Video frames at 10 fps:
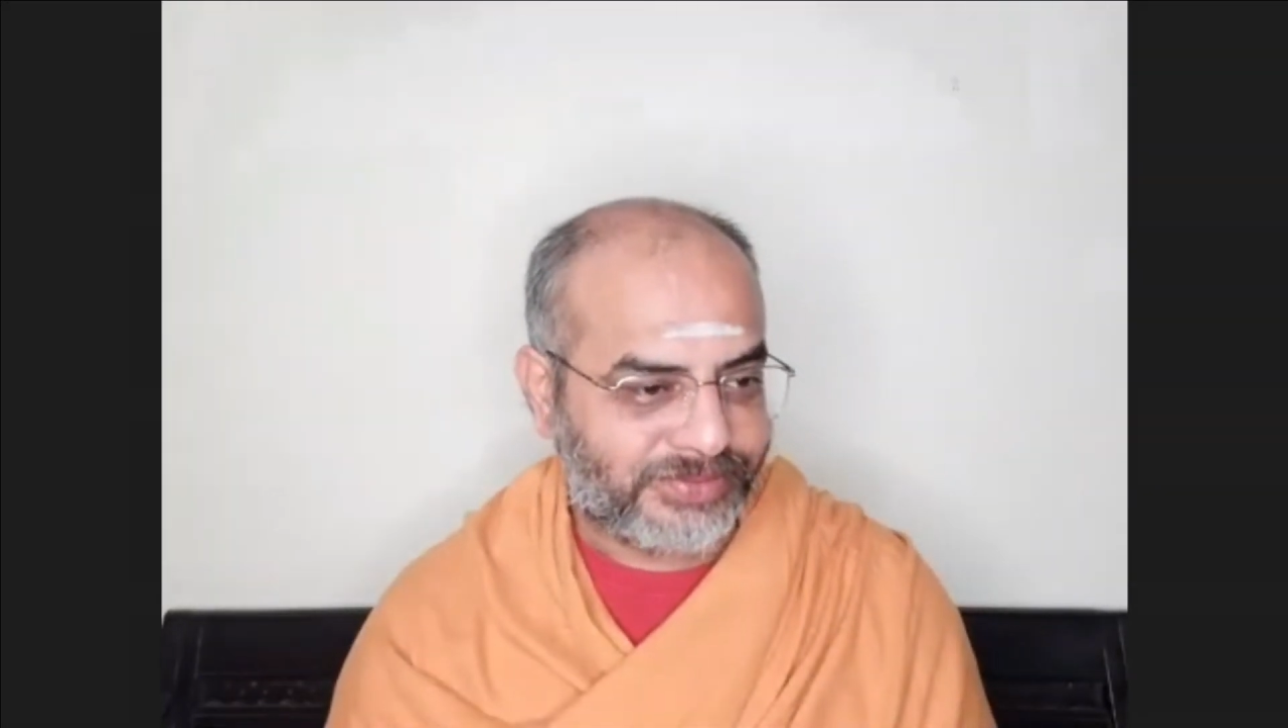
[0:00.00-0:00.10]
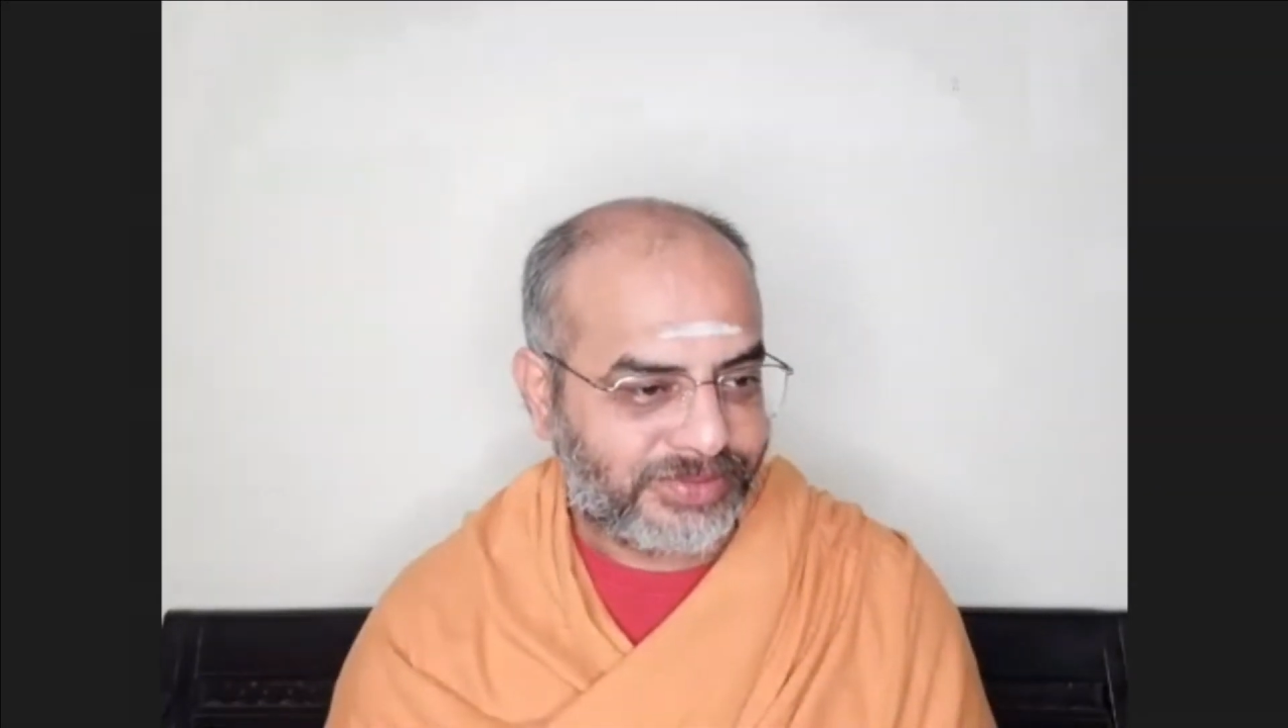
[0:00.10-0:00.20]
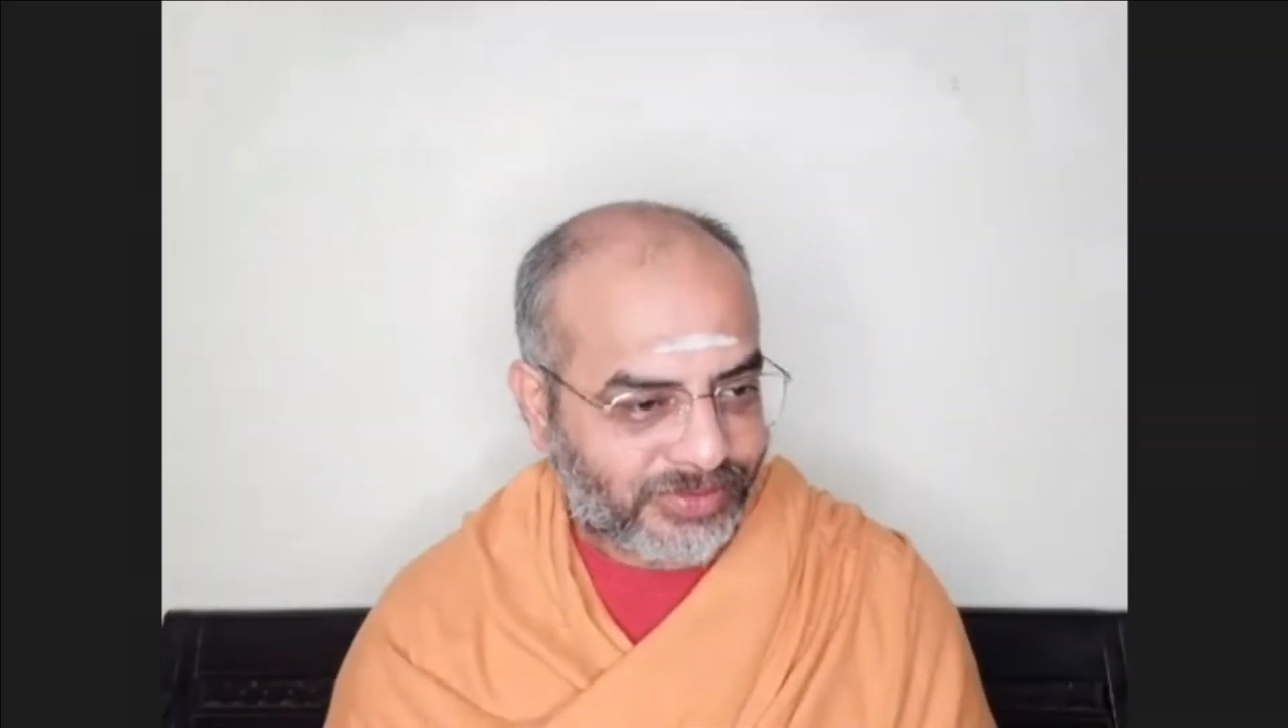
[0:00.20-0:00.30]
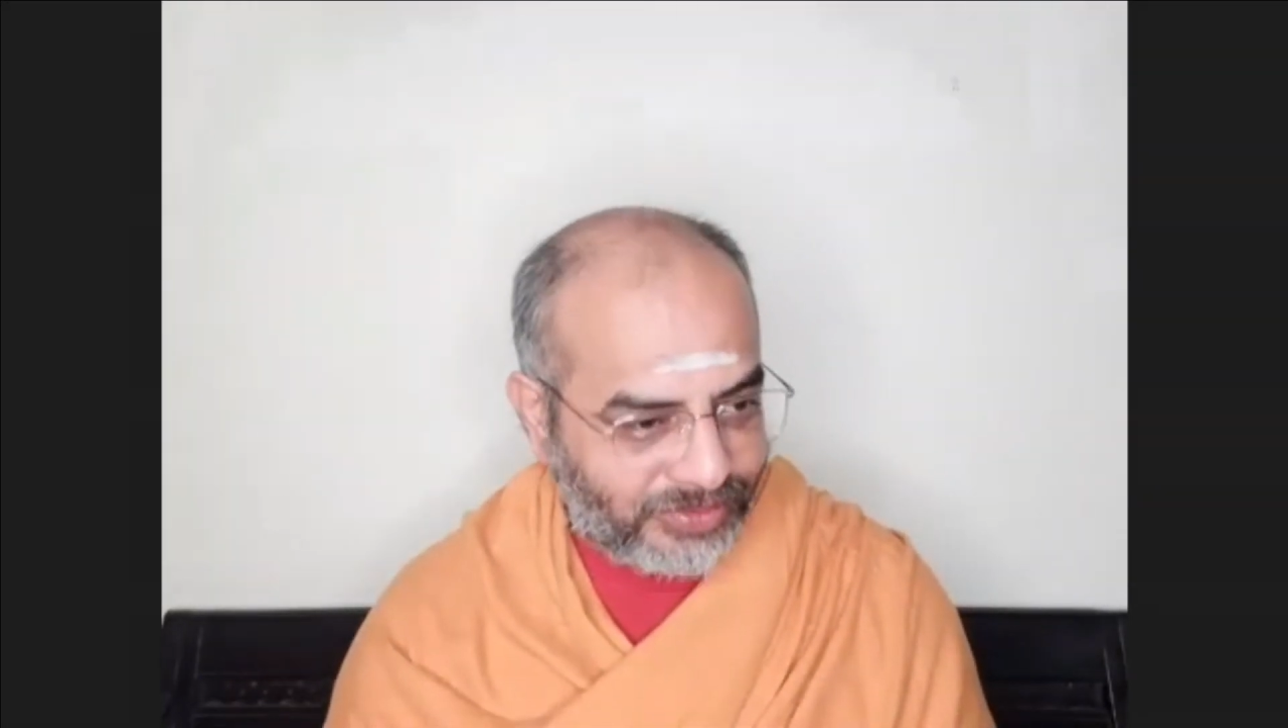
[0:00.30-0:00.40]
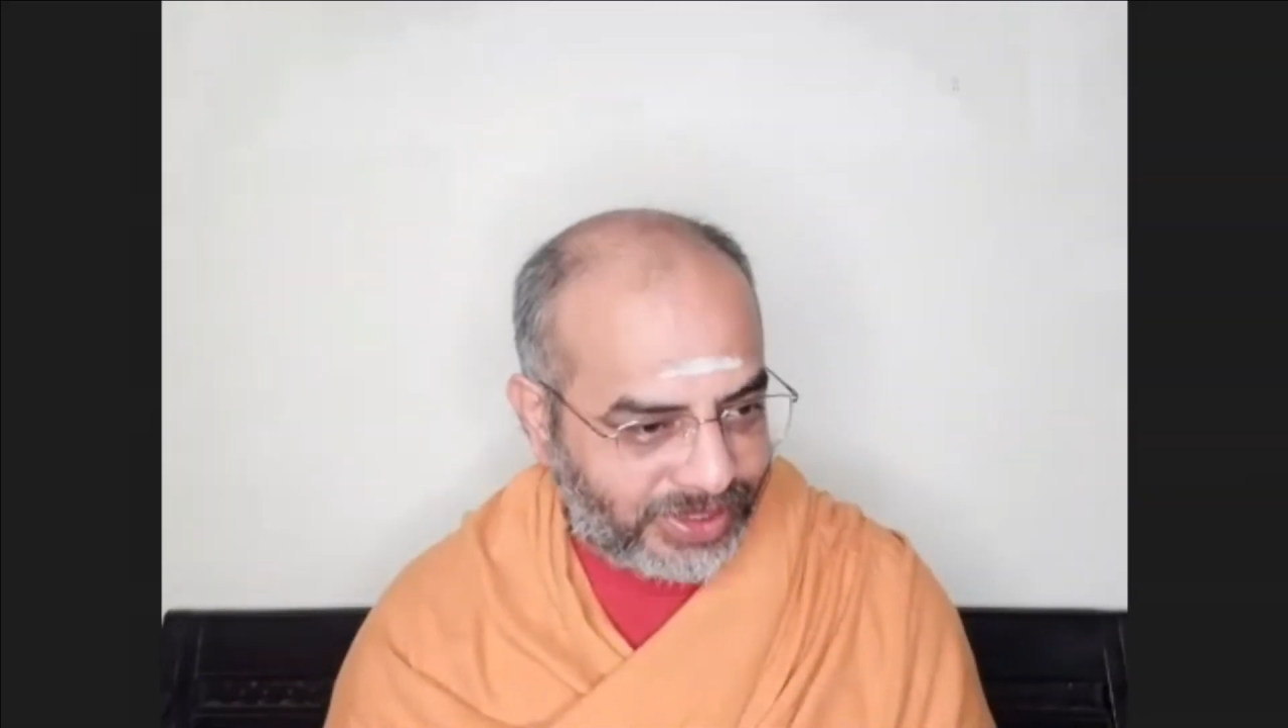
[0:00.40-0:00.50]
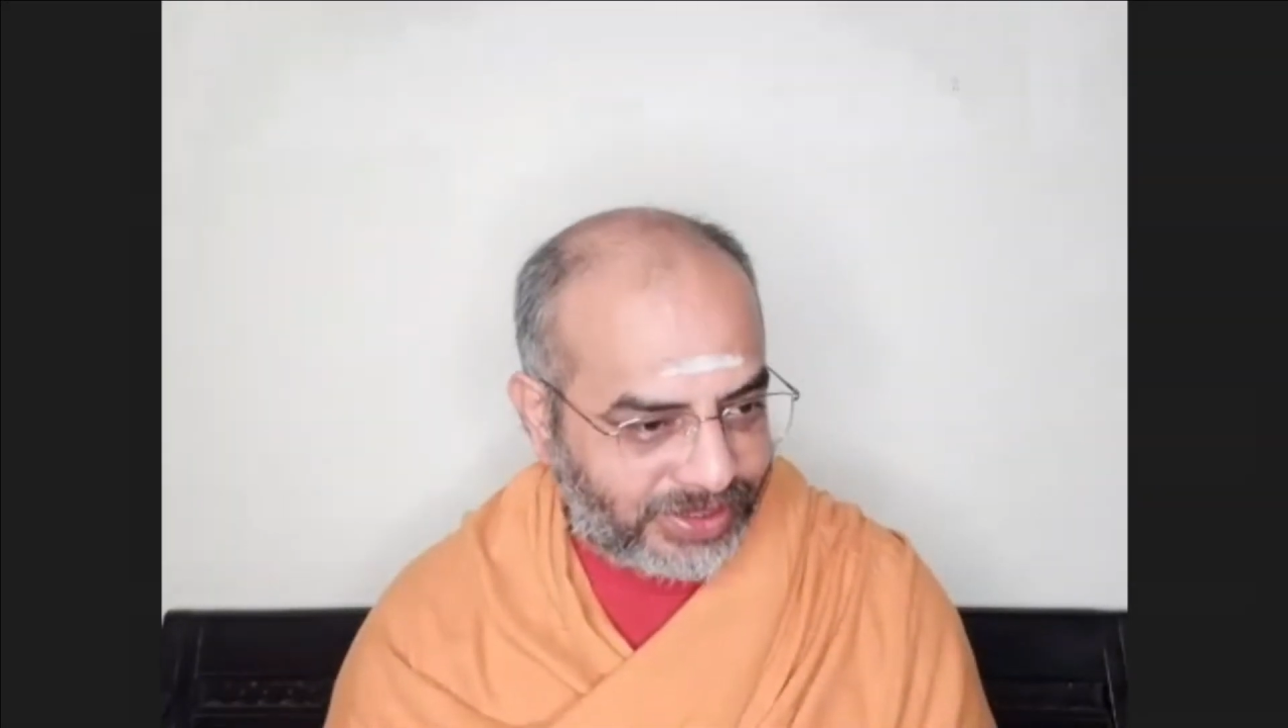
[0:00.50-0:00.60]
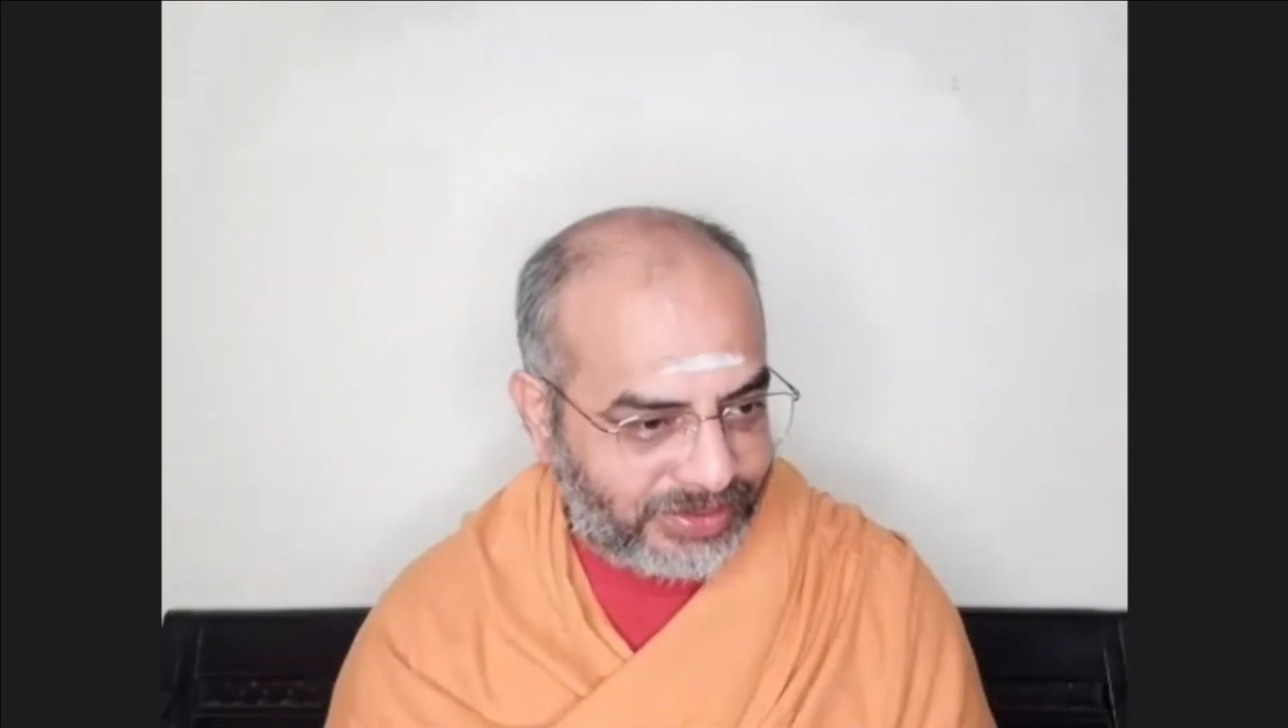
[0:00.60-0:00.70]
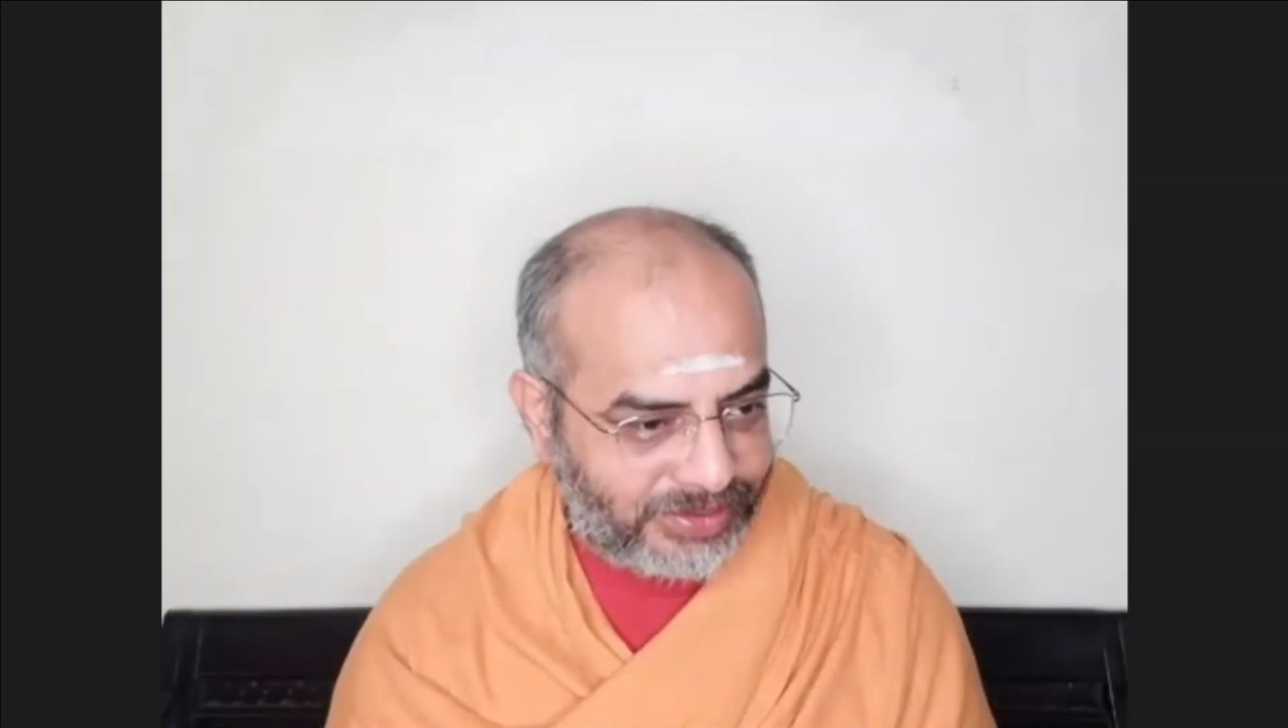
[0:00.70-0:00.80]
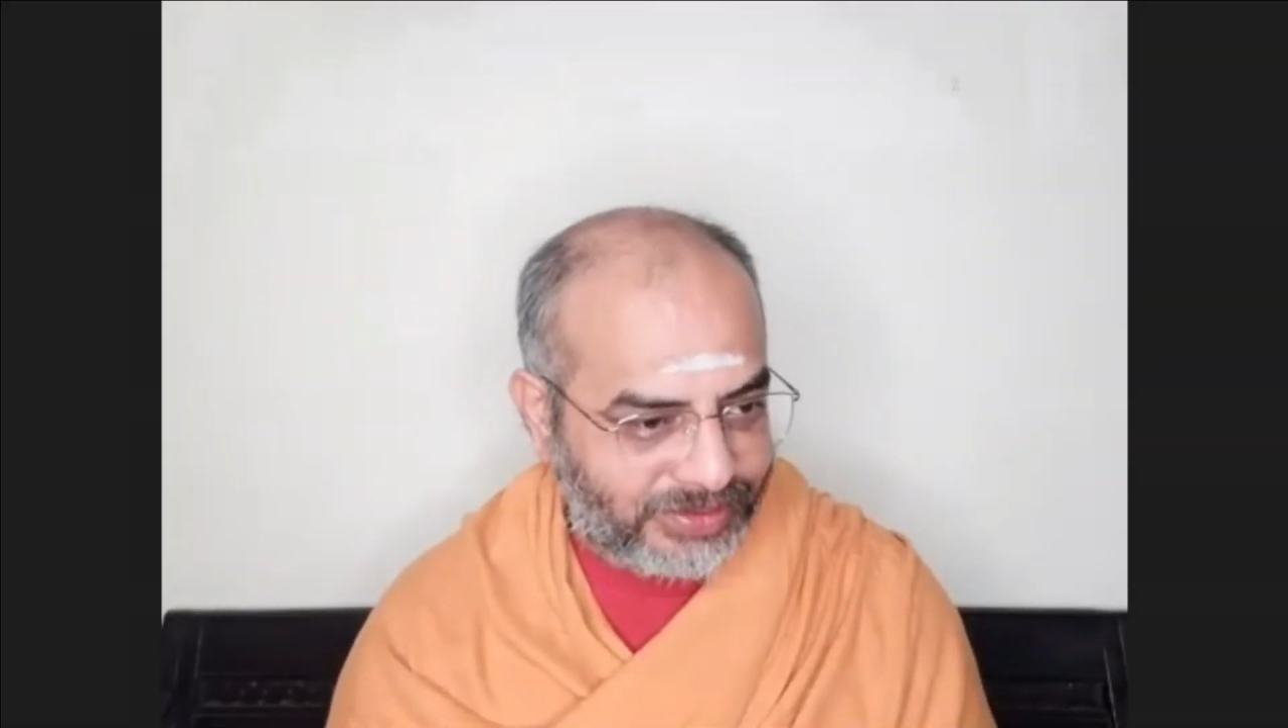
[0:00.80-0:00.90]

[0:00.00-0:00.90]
Okay?